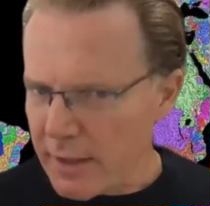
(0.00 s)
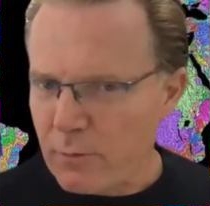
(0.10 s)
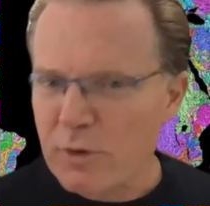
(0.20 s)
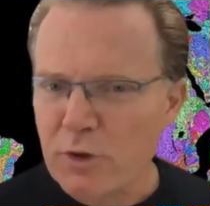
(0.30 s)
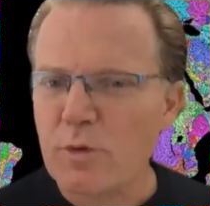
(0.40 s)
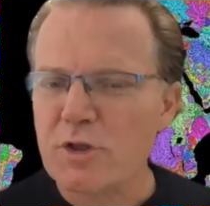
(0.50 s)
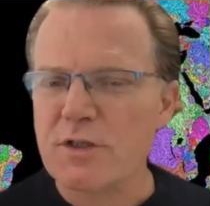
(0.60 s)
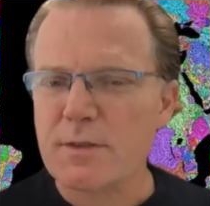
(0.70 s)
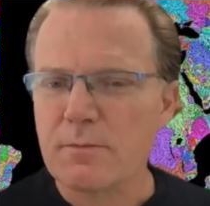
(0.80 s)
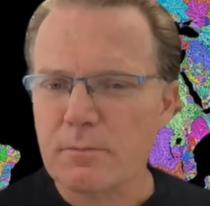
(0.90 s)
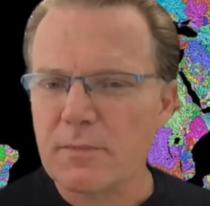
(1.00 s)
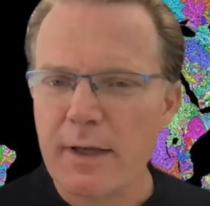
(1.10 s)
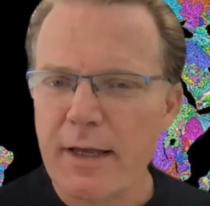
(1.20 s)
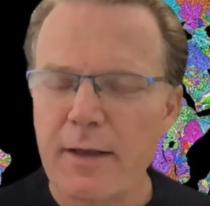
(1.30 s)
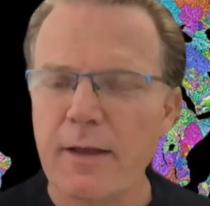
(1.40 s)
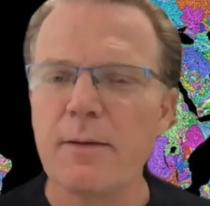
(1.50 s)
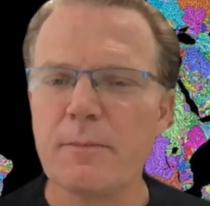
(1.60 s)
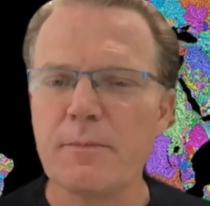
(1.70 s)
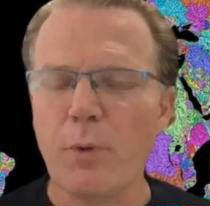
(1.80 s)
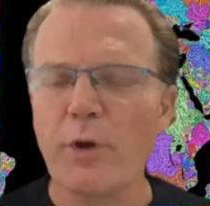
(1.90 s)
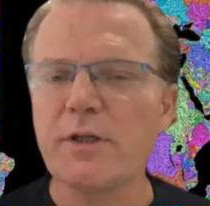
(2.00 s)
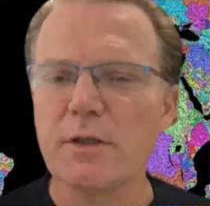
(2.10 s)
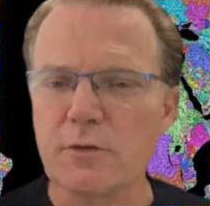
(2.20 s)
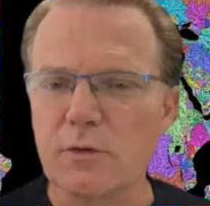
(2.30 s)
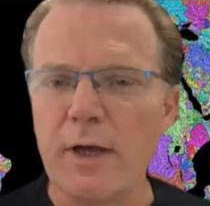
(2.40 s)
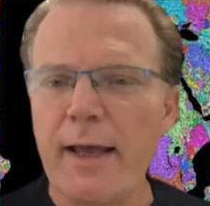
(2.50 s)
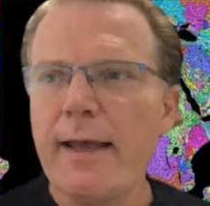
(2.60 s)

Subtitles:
like what you were just pointing to.